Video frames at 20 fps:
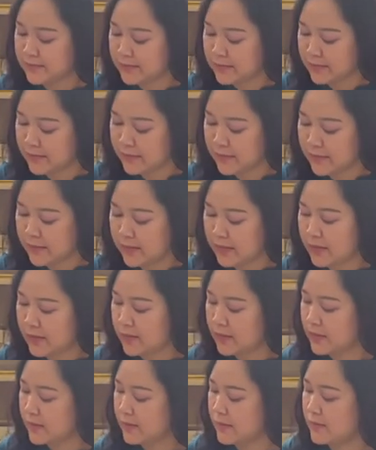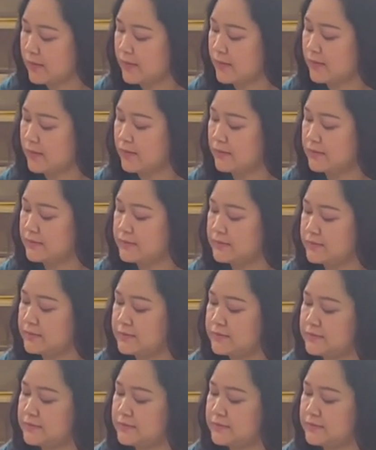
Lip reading: Nothing is said.